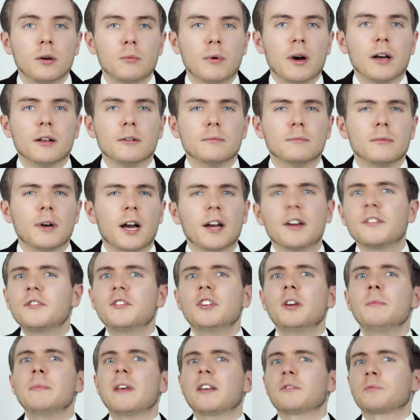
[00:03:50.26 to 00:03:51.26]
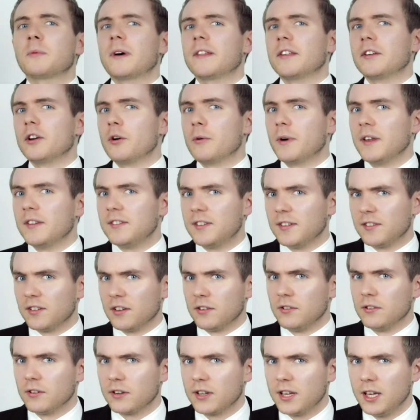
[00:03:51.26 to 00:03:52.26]
Well, I assume that's why they always sit
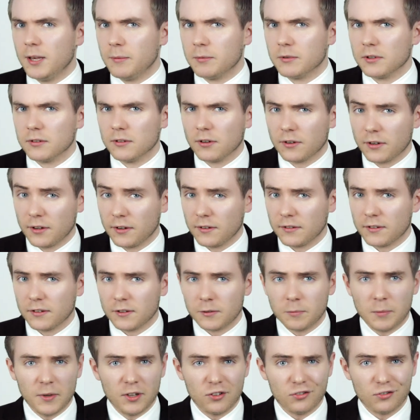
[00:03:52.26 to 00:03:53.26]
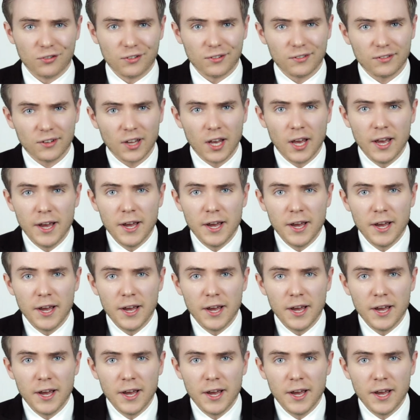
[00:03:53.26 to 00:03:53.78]
on your keyboard looking suspicious.